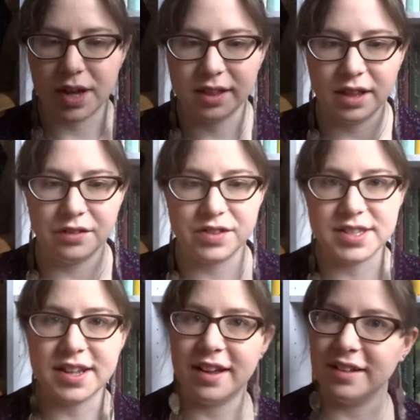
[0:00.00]
I love the
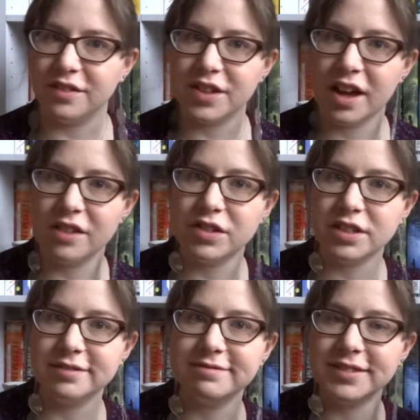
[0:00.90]
style of the
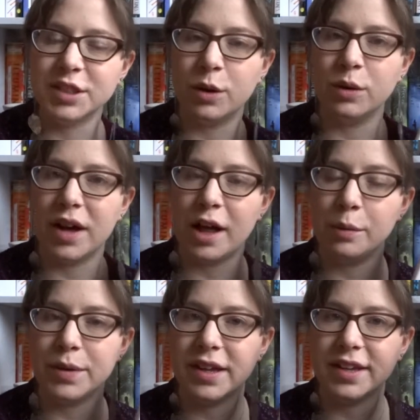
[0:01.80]
cover, so
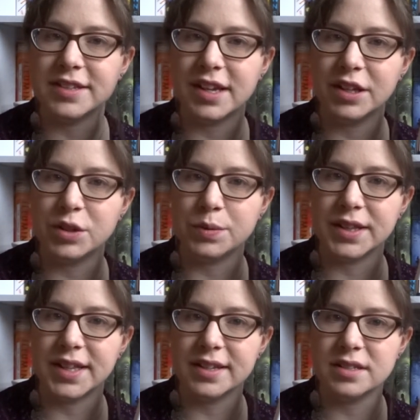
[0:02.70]
I'll be excited to
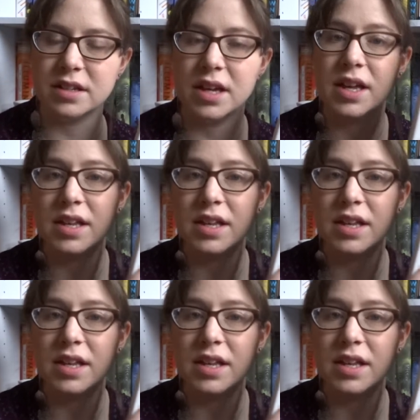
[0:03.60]
read this.